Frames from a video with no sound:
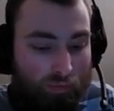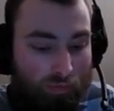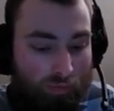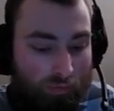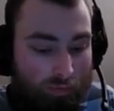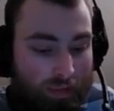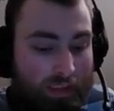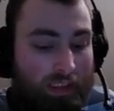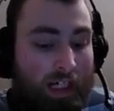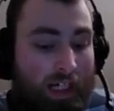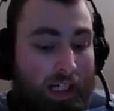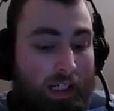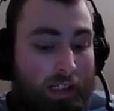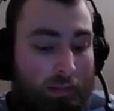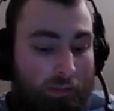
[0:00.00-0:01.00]
meet the
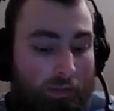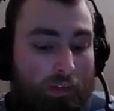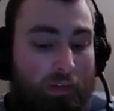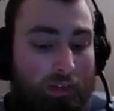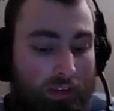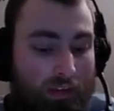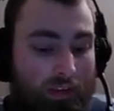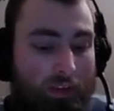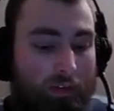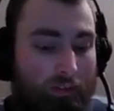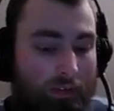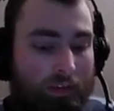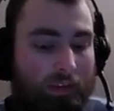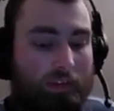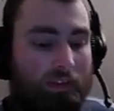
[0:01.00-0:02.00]
high bar that the opening
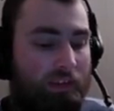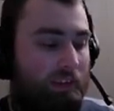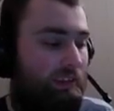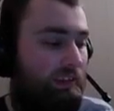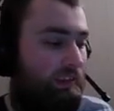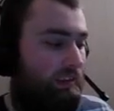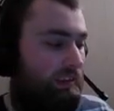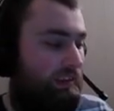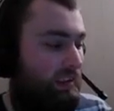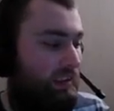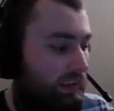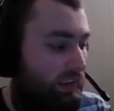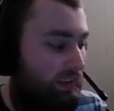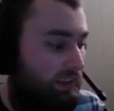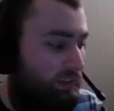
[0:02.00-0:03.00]
contest set.
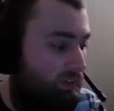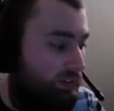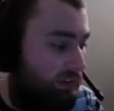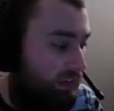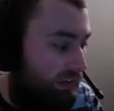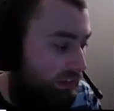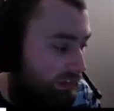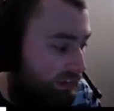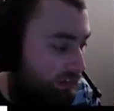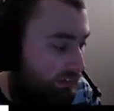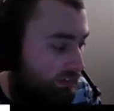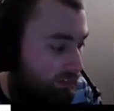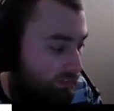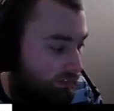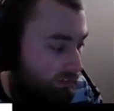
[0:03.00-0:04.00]
This was not a
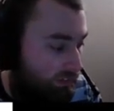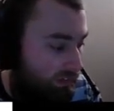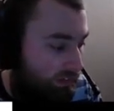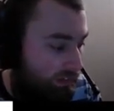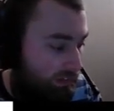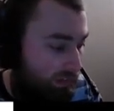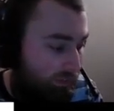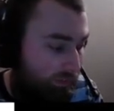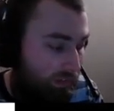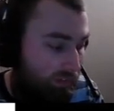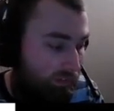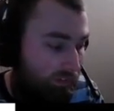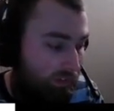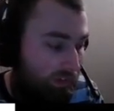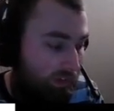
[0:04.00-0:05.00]
technical clinic, despite three
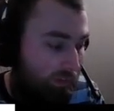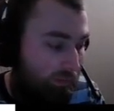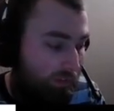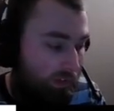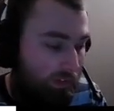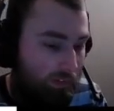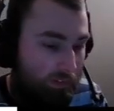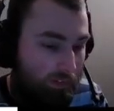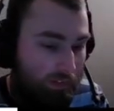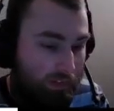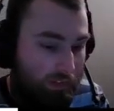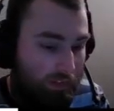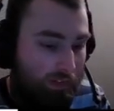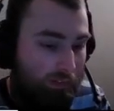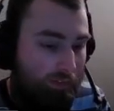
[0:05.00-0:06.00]
other competitors in
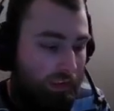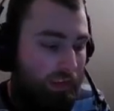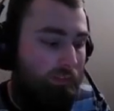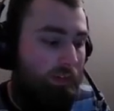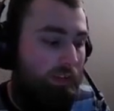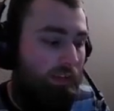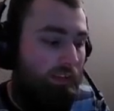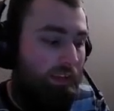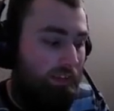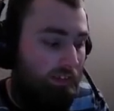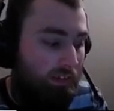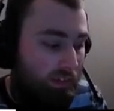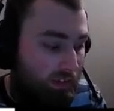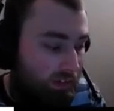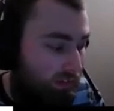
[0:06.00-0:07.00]
this match being
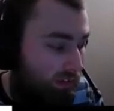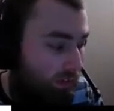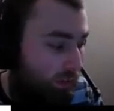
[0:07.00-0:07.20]
technicians,